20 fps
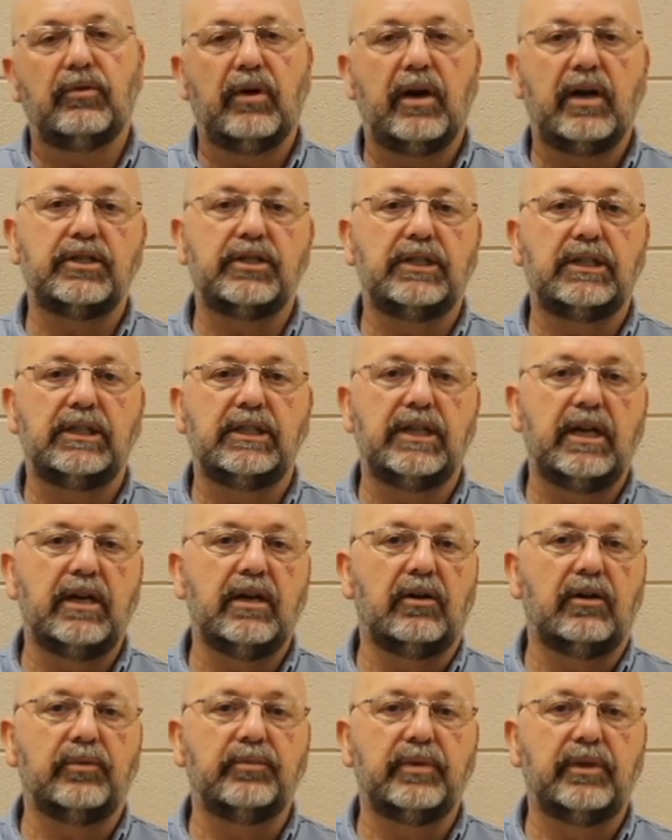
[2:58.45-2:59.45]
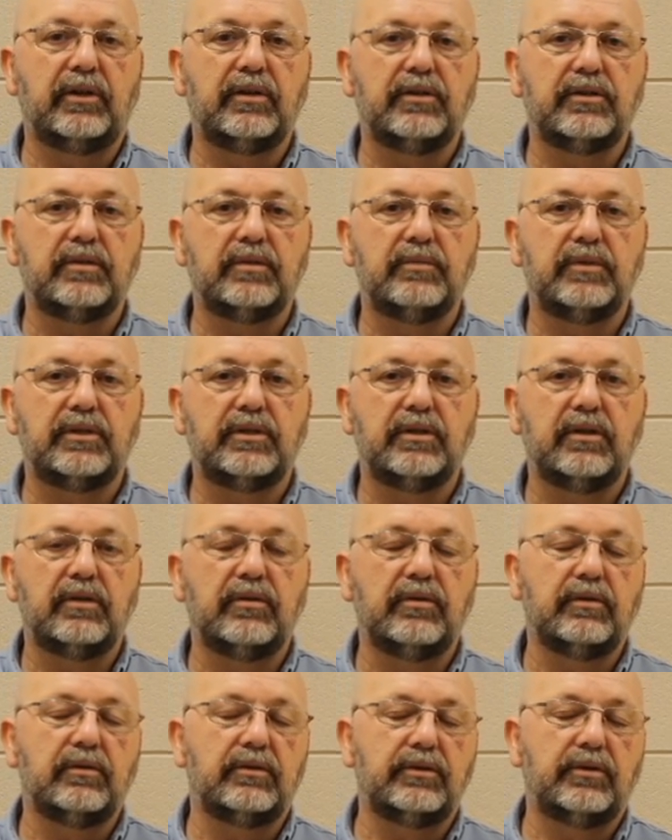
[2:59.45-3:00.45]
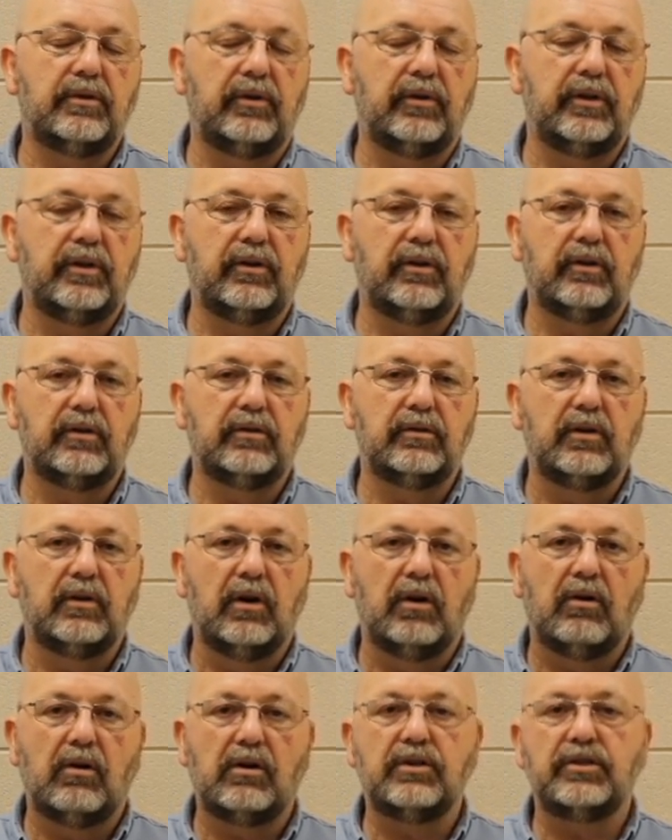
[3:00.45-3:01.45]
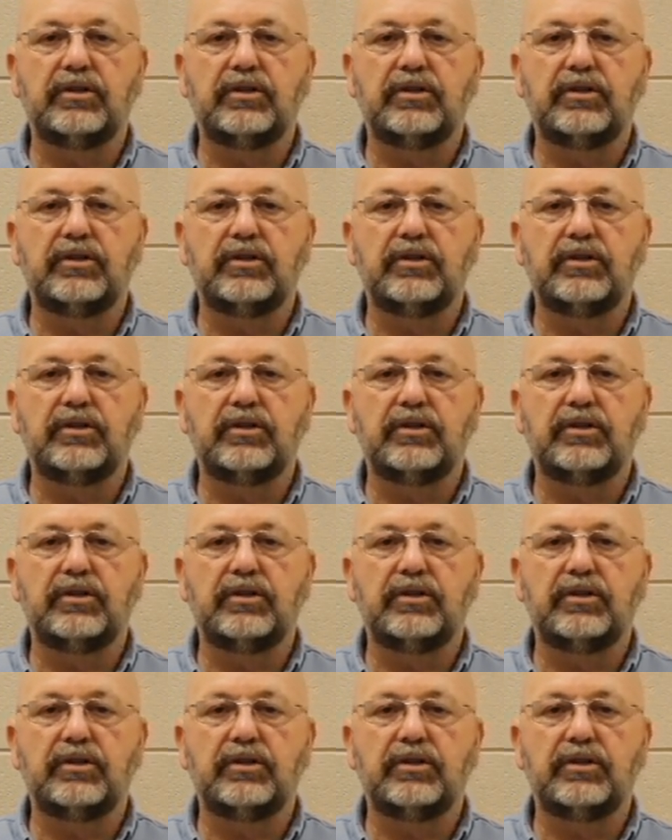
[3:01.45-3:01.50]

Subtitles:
crashing down because the materials on it are